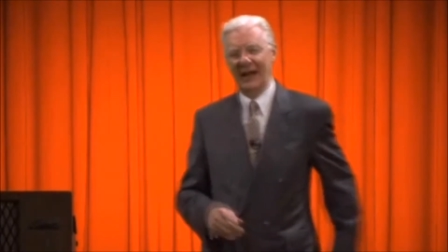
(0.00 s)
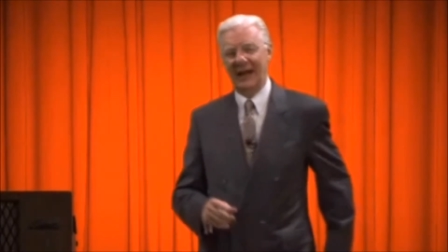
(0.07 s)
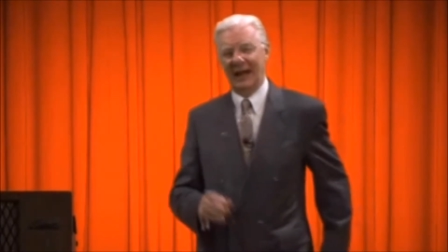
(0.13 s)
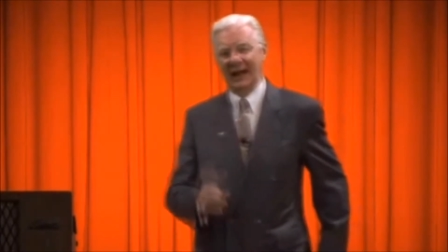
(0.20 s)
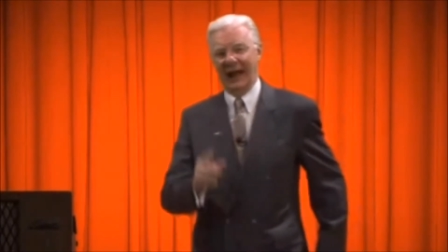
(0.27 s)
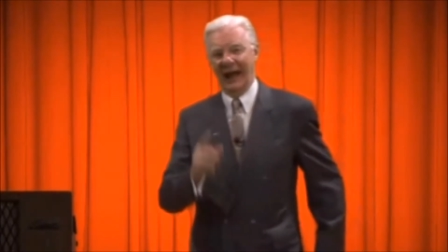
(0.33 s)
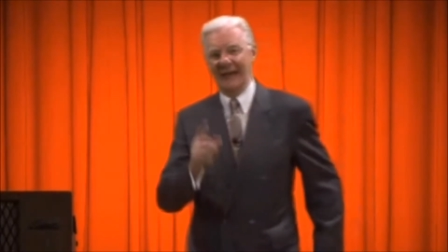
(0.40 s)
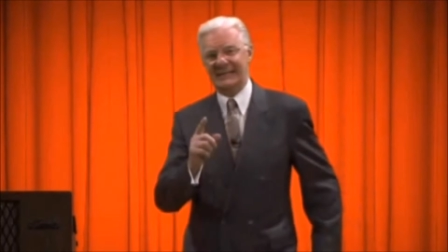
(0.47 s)

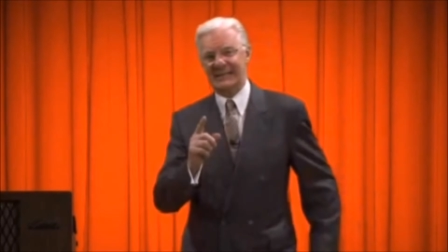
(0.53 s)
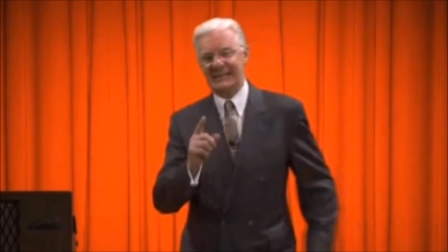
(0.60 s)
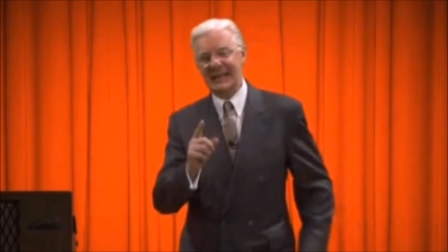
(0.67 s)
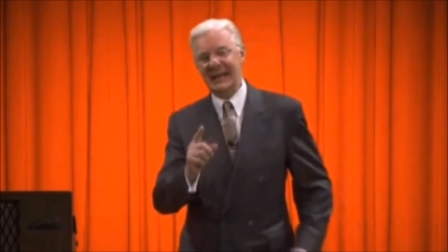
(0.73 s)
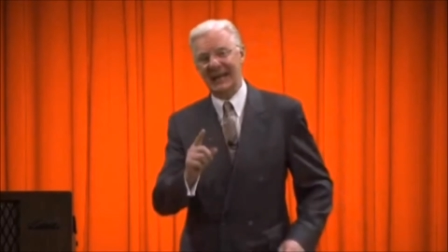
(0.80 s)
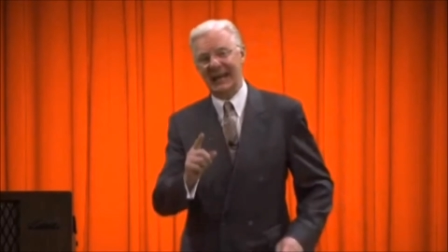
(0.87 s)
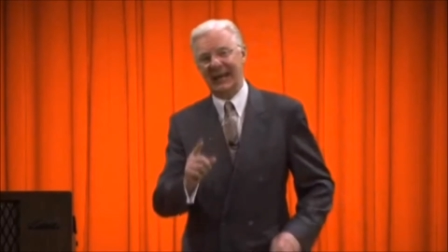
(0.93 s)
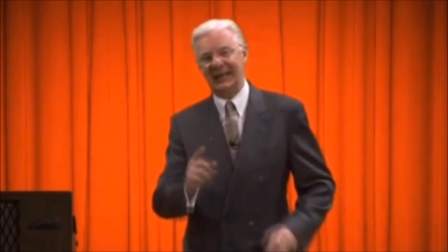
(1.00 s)
And I
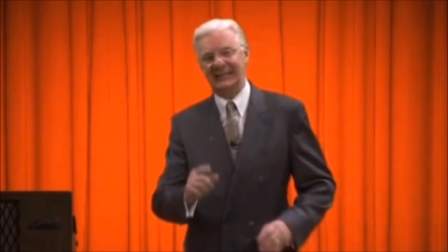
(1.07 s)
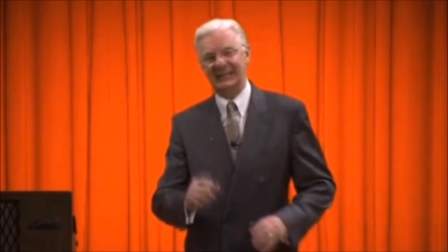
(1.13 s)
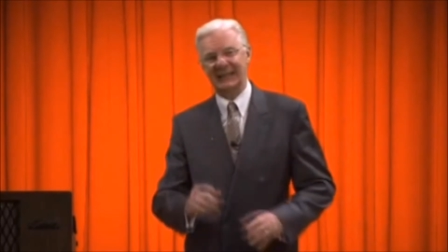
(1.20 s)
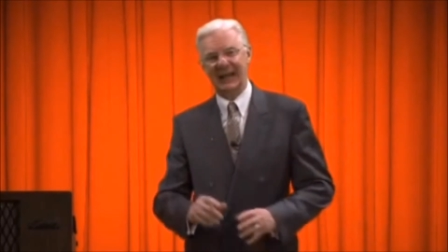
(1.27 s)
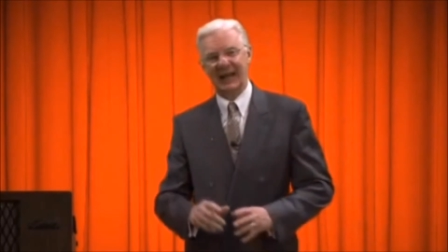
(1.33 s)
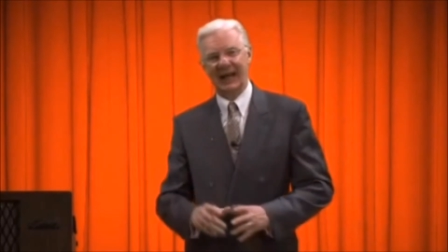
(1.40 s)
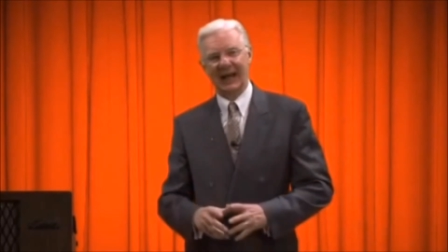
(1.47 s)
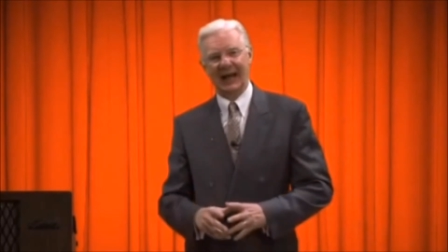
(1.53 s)
said it,
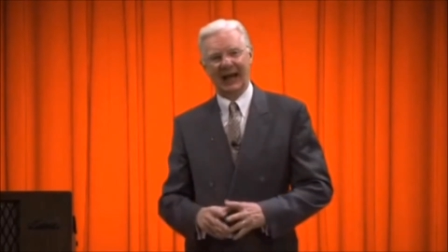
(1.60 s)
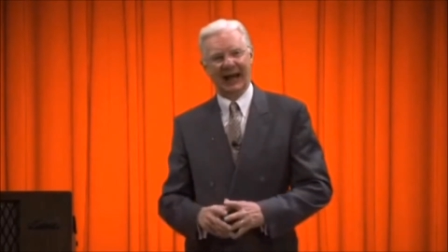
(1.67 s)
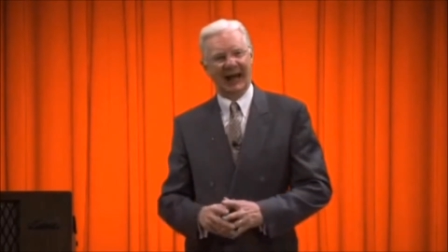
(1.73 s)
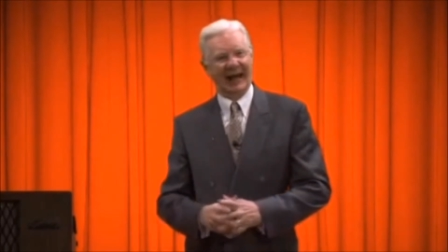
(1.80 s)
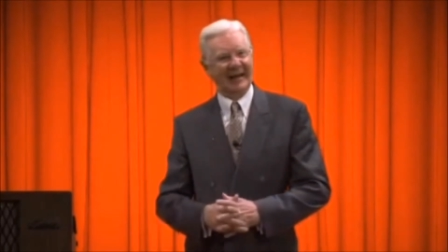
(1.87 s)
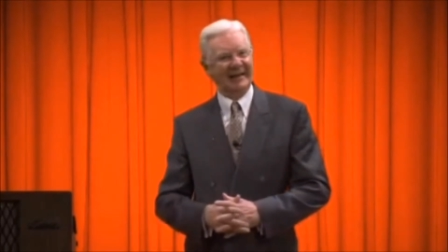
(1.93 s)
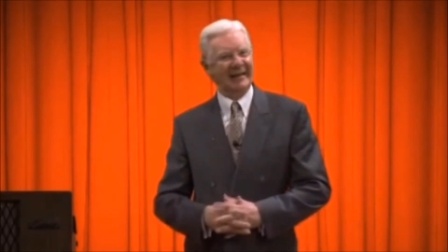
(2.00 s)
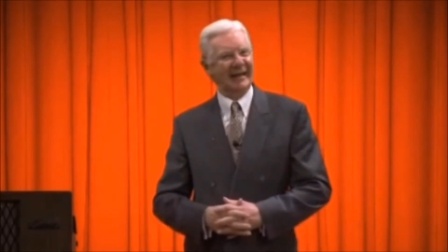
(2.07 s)
and
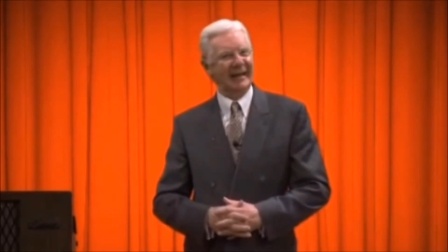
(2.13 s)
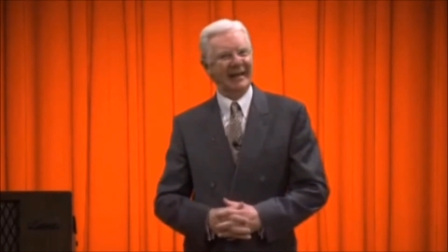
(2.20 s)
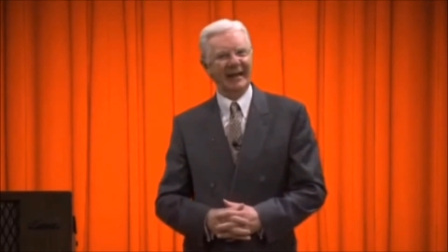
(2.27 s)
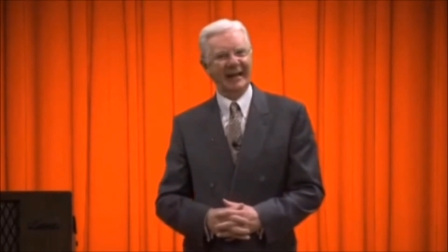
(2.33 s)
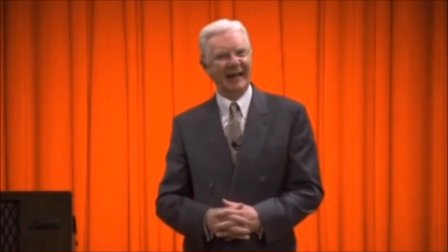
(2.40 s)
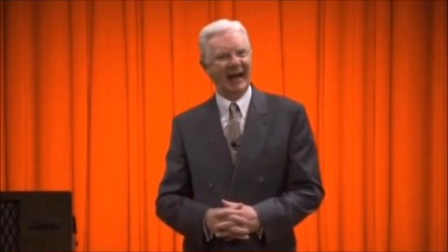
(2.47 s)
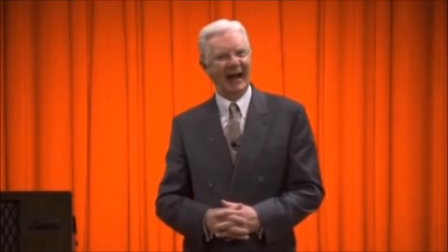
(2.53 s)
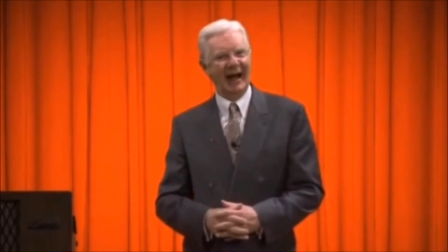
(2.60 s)
I
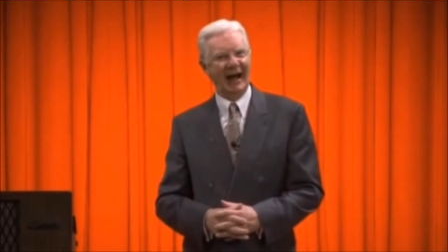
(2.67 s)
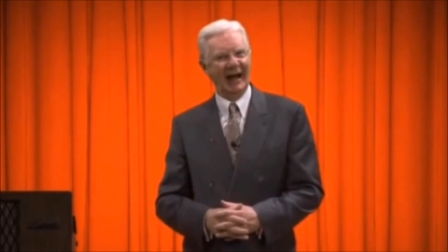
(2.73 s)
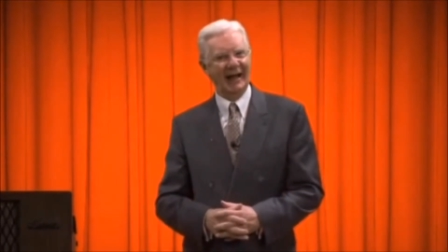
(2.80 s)
didn't die.